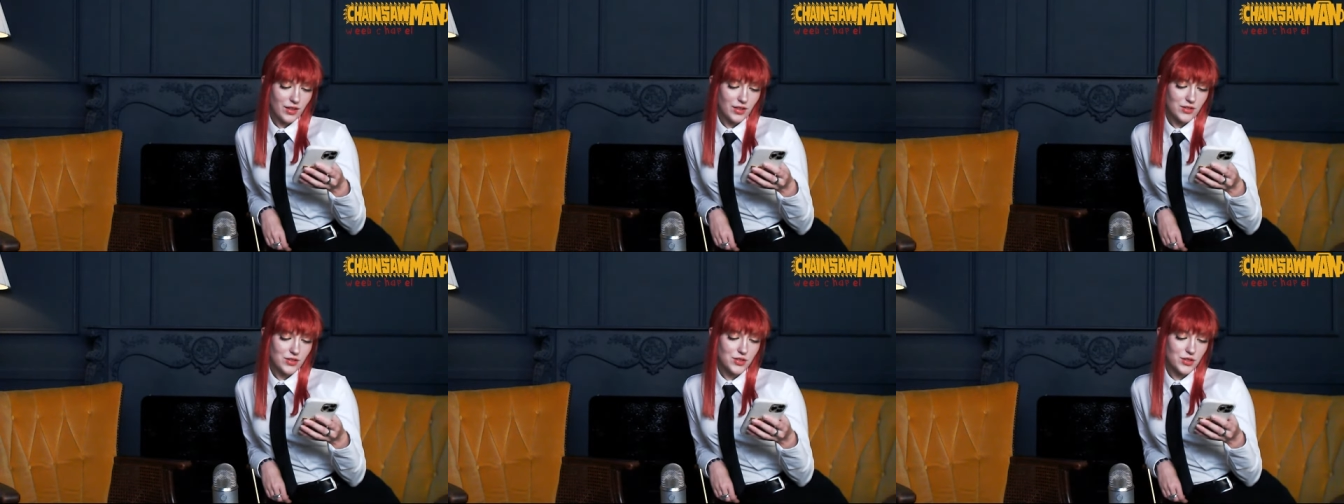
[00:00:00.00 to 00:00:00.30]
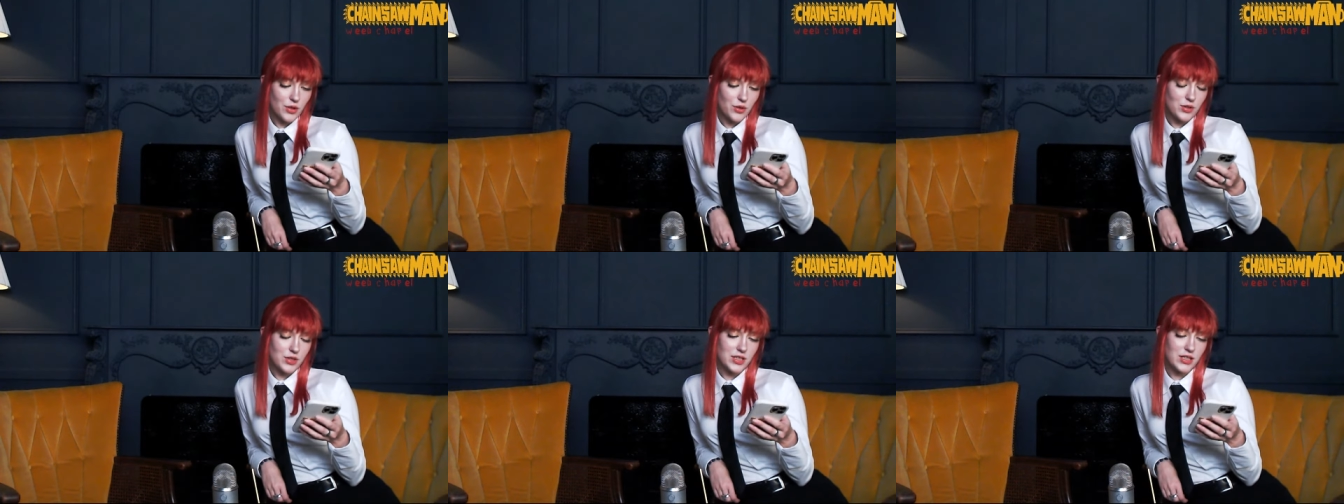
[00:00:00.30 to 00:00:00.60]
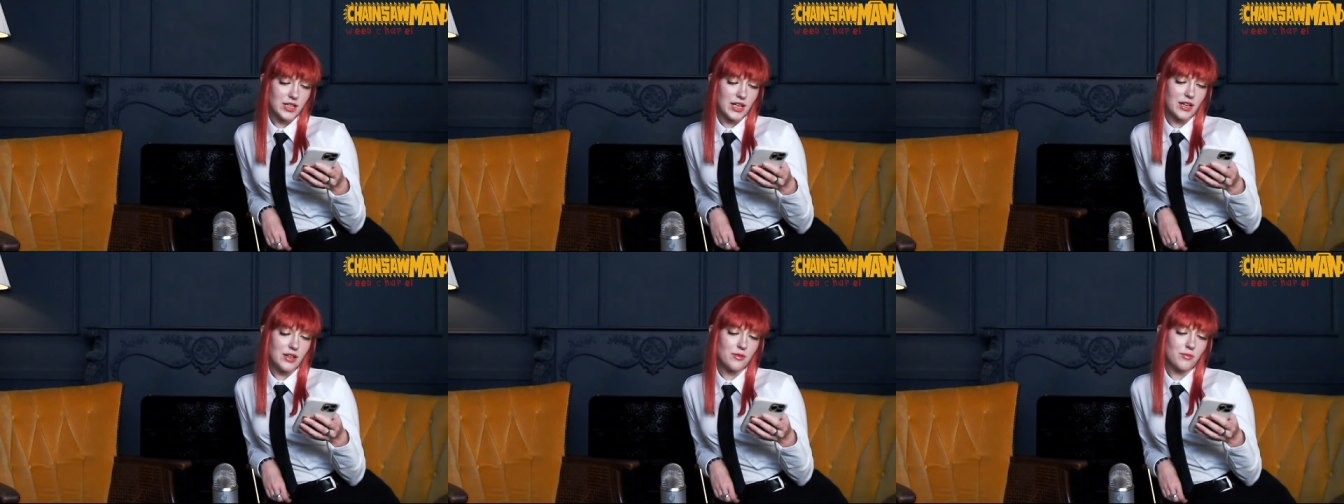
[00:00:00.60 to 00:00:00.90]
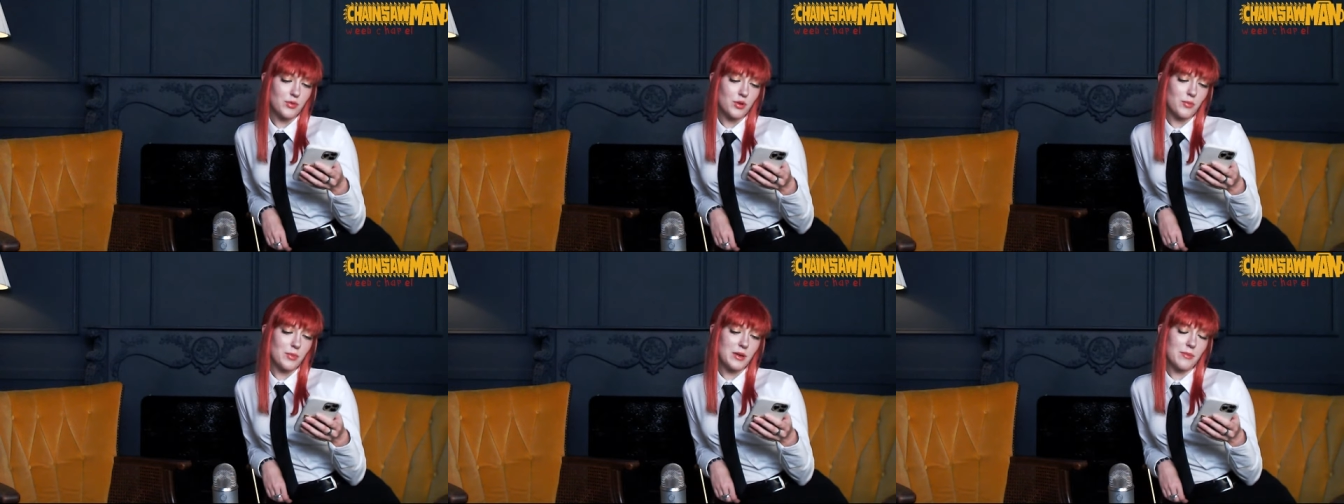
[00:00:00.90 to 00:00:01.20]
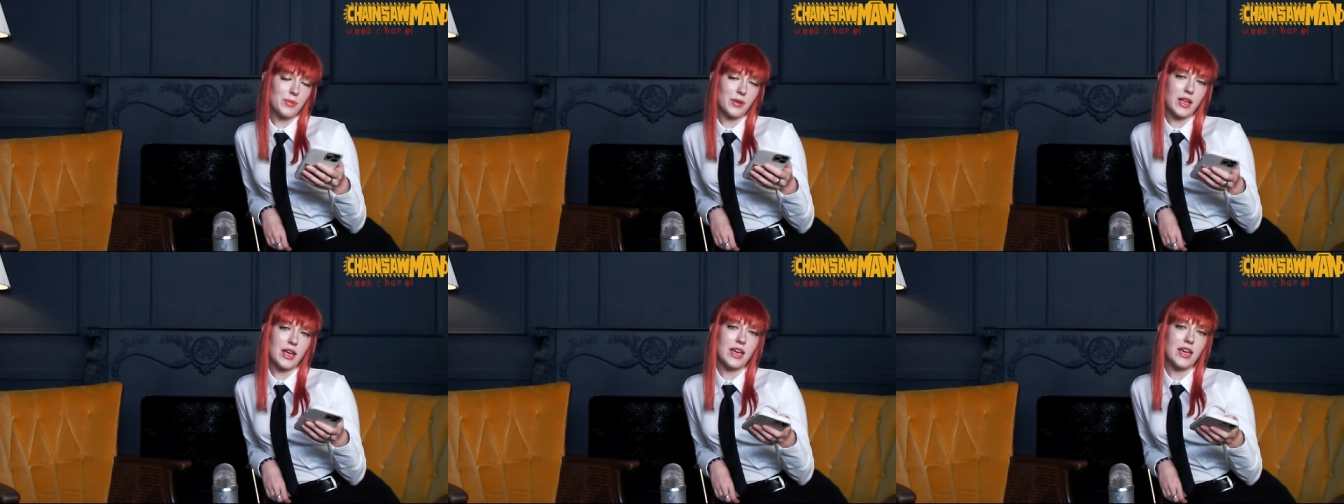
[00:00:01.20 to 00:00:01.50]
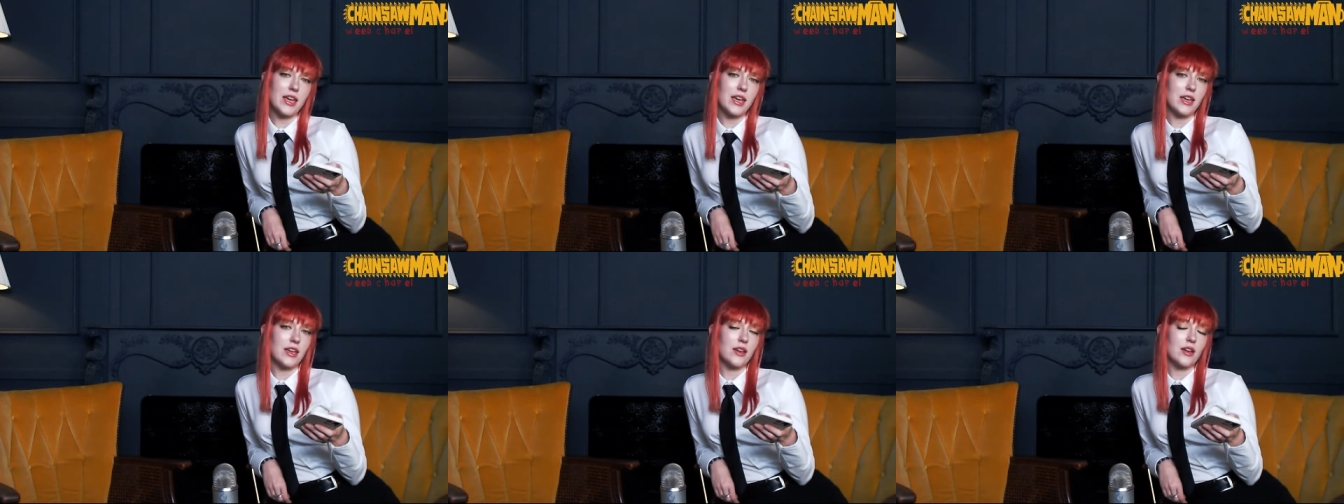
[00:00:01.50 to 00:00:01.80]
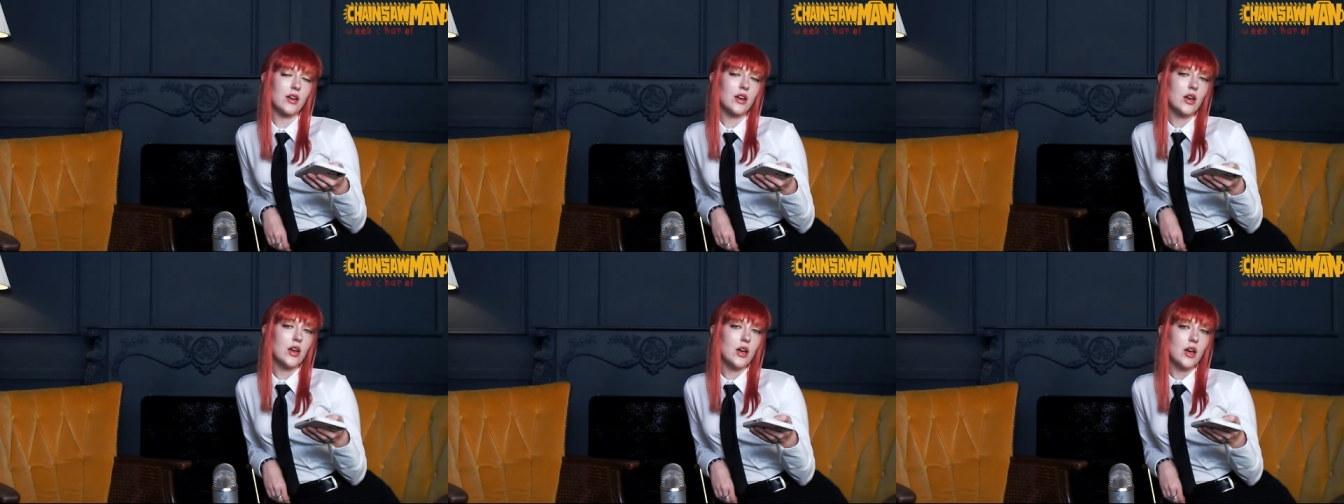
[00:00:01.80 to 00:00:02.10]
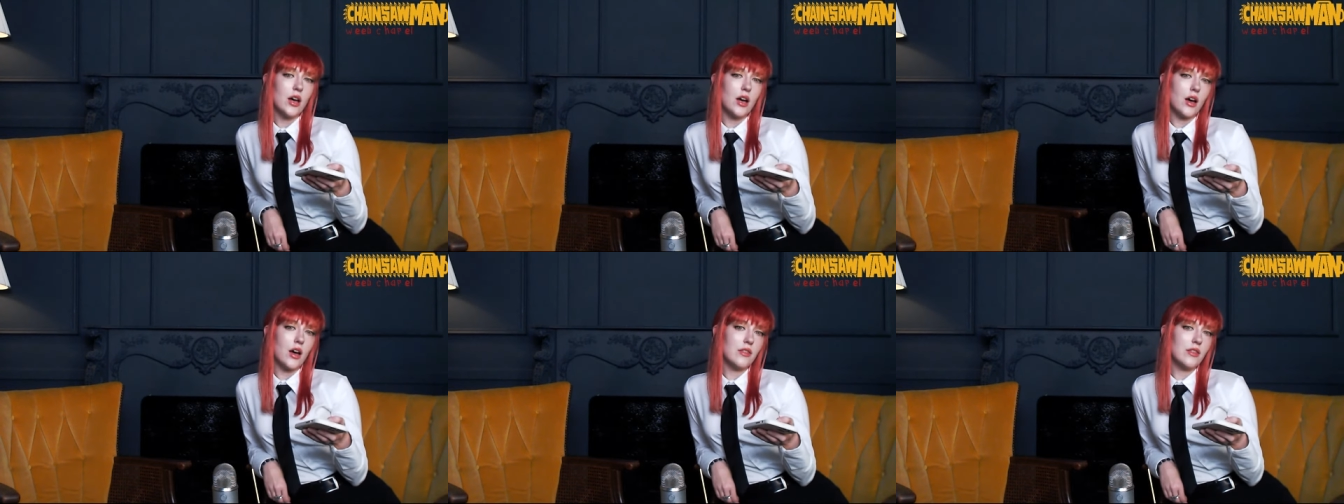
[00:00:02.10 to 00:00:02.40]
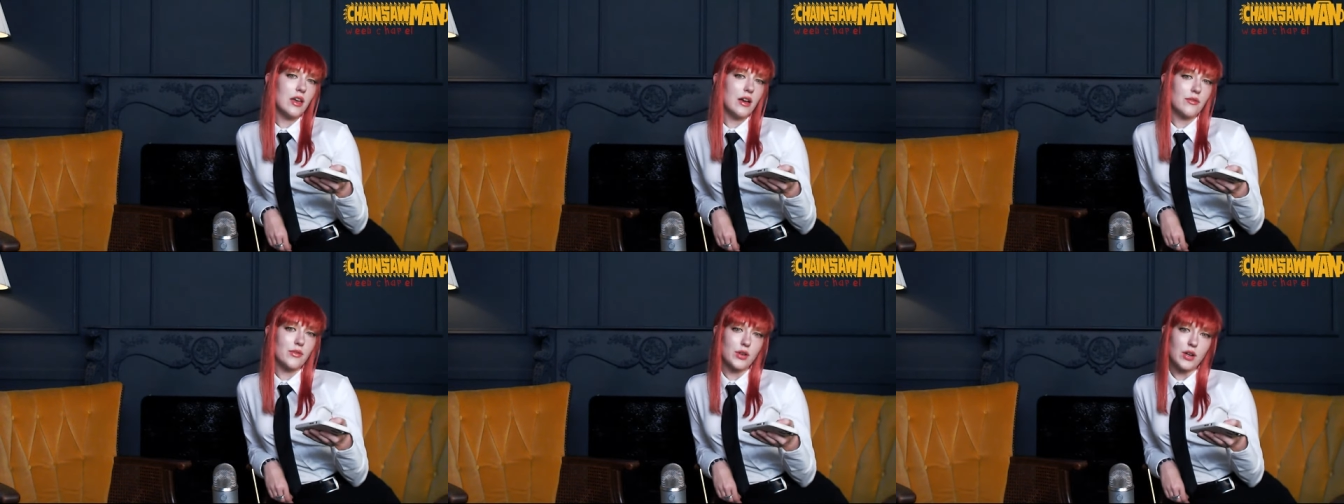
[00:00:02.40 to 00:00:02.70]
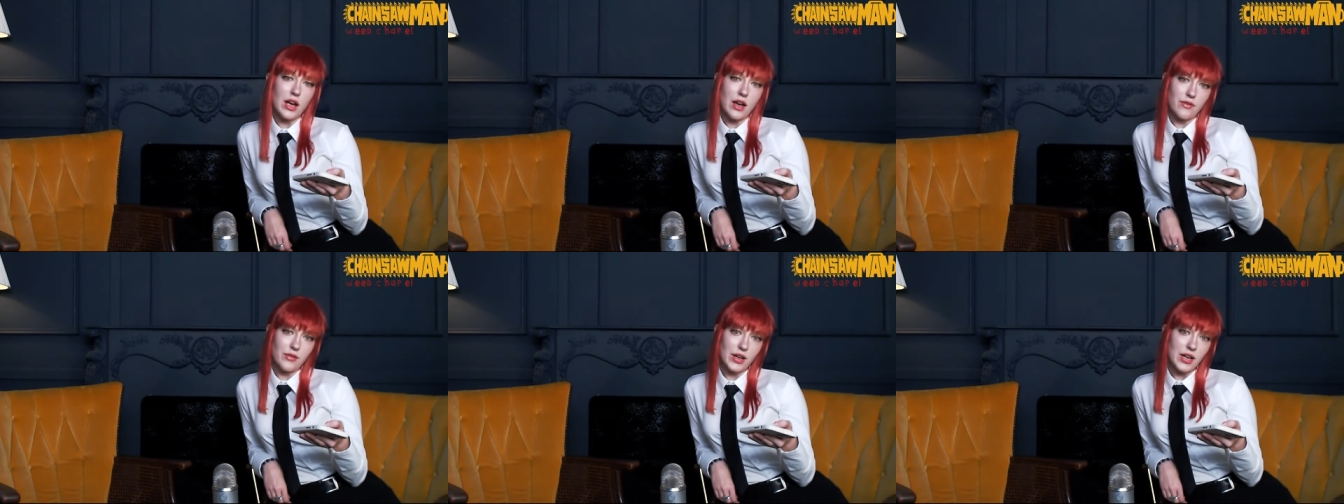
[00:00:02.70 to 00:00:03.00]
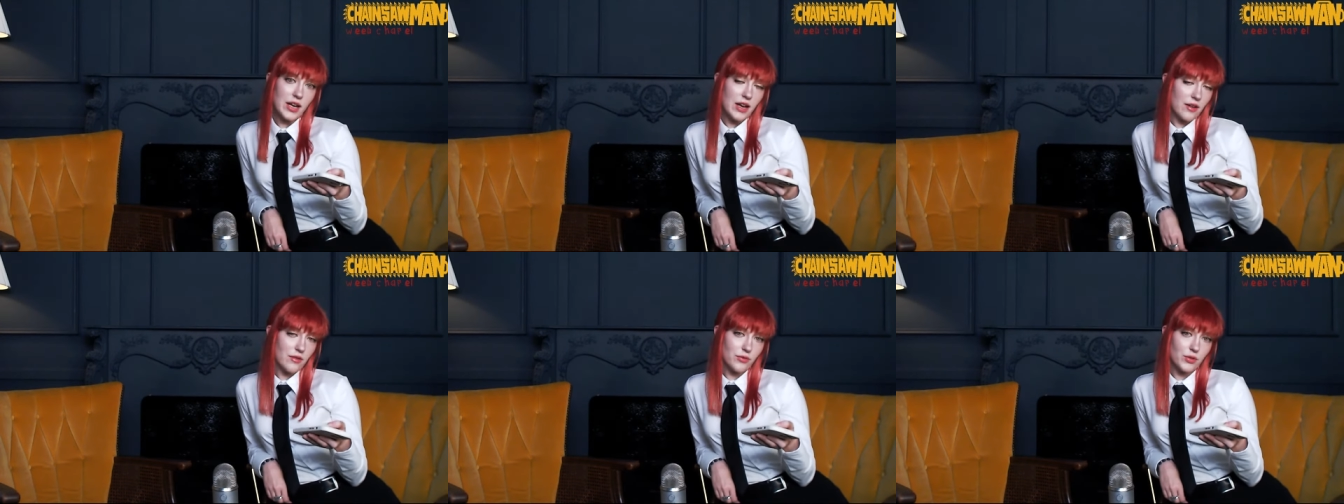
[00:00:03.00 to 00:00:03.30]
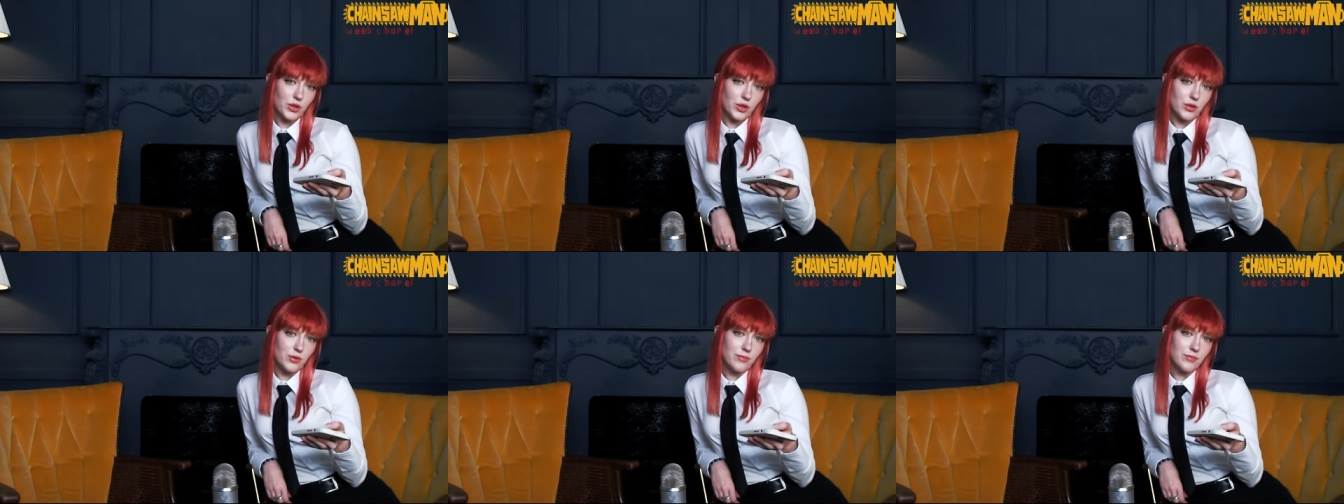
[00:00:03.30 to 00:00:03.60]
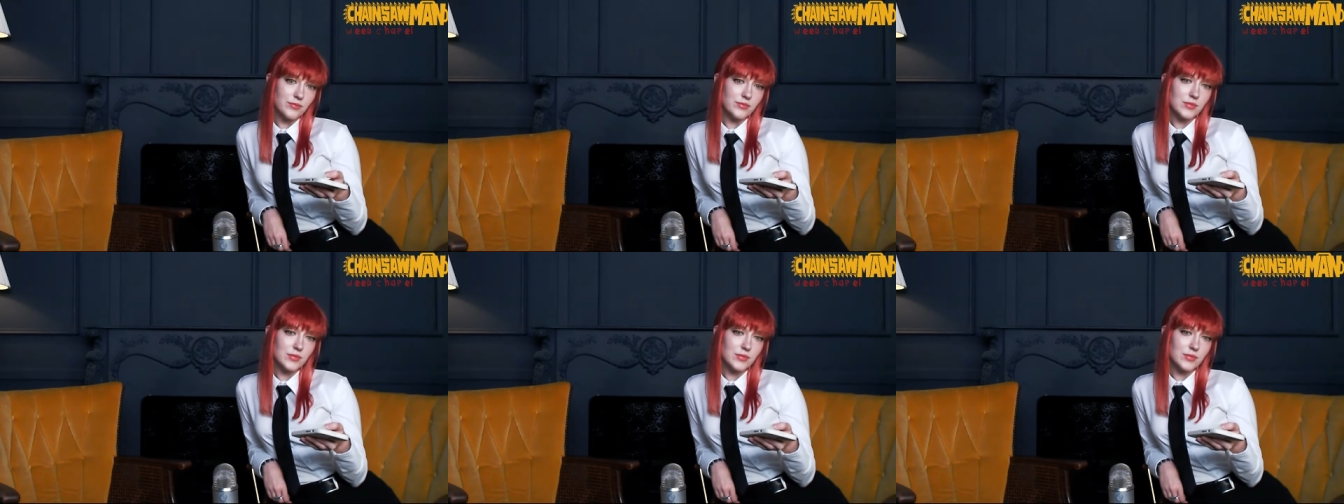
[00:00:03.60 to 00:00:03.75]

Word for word: So tonight we'll be playing Never Have I Ever.